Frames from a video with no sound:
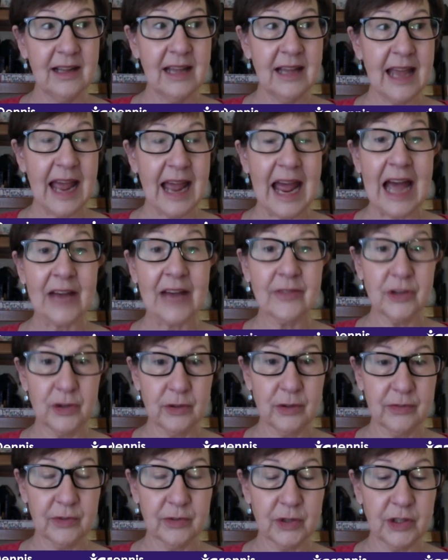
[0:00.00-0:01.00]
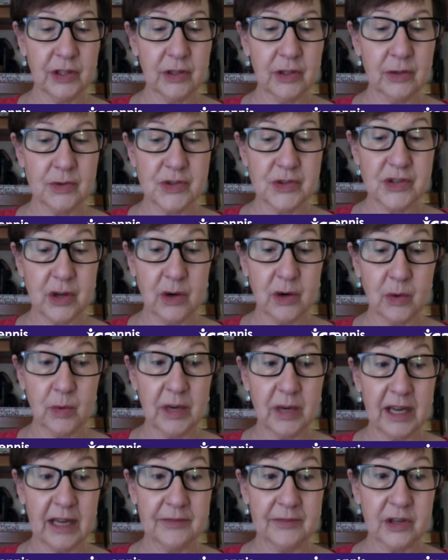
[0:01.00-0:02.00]
avenue for you. So
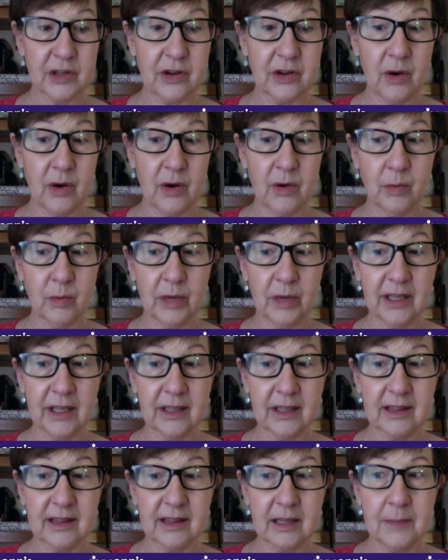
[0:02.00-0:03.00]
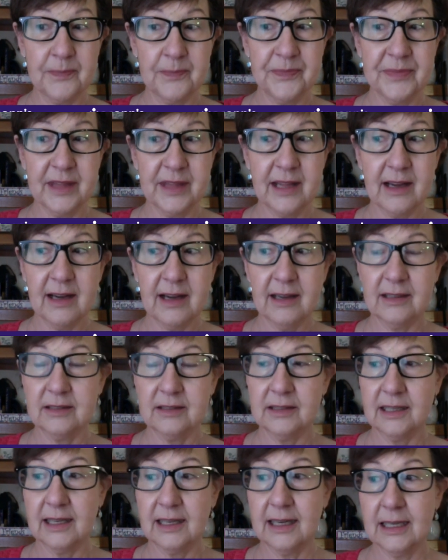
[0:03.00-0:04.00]
we have to go with
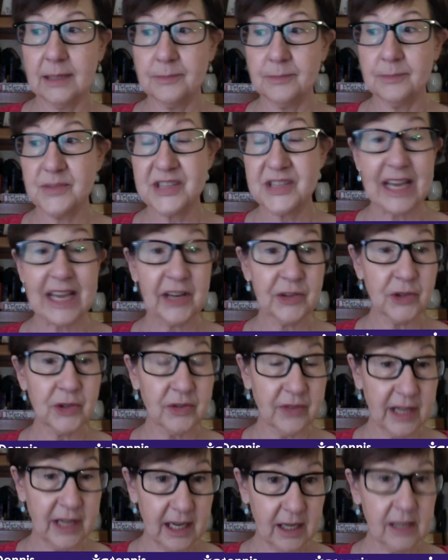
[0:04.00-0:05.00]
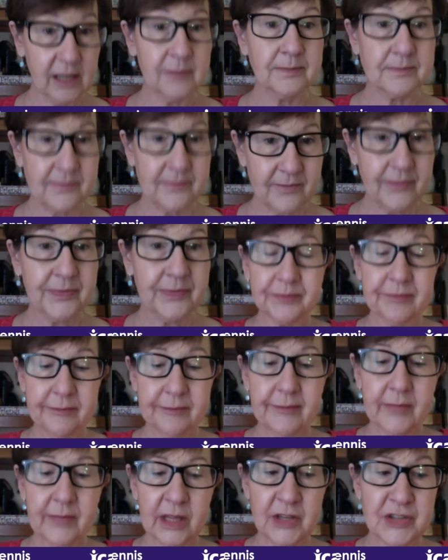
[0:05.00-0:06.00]
standard of care.
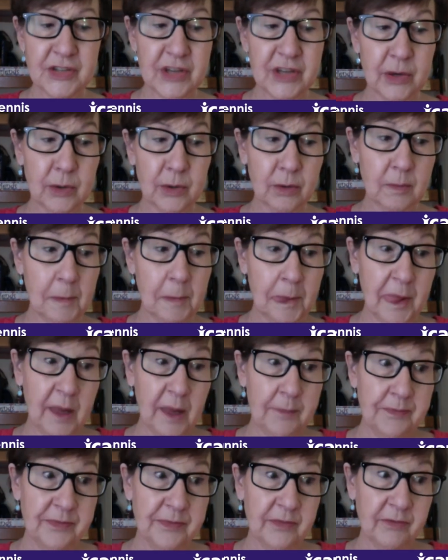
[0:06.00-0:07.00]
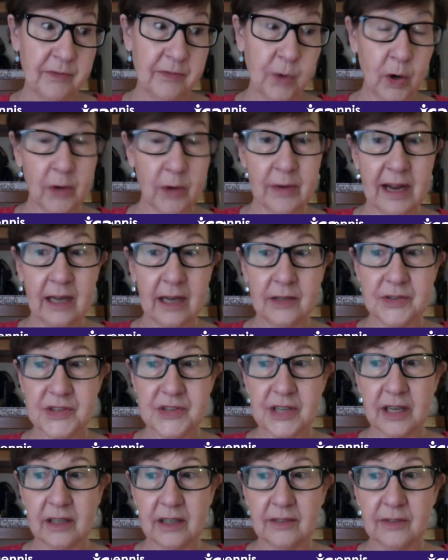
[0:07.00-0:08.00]
So 4
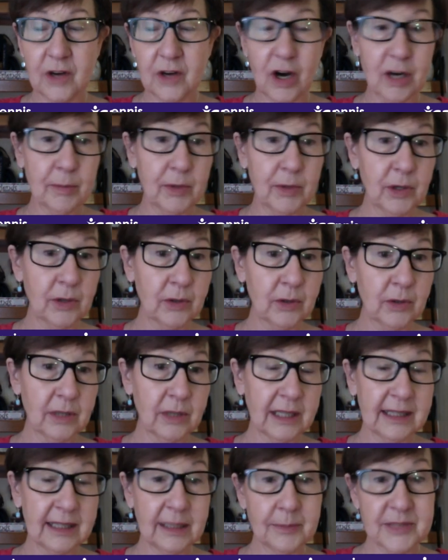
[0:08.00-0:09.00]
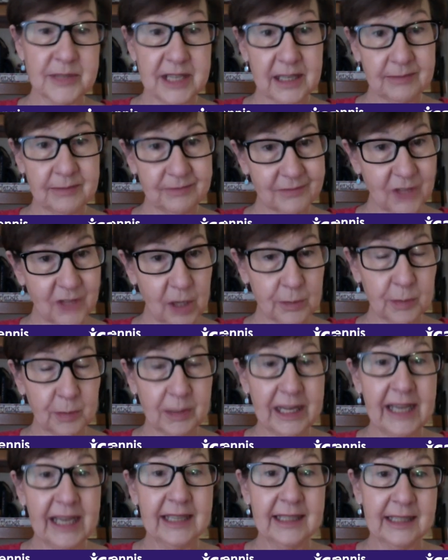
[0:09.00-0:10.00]
rounds of
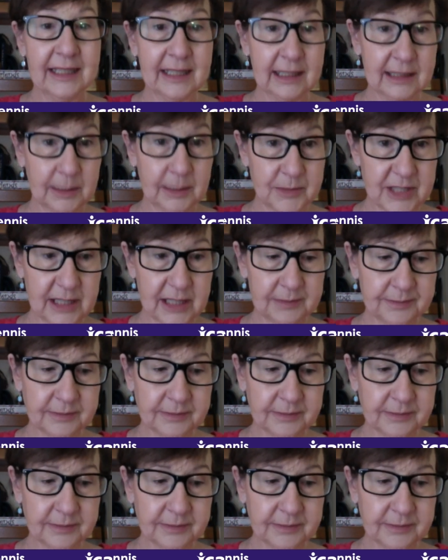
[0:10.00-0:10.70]
carboplatin and Alimta.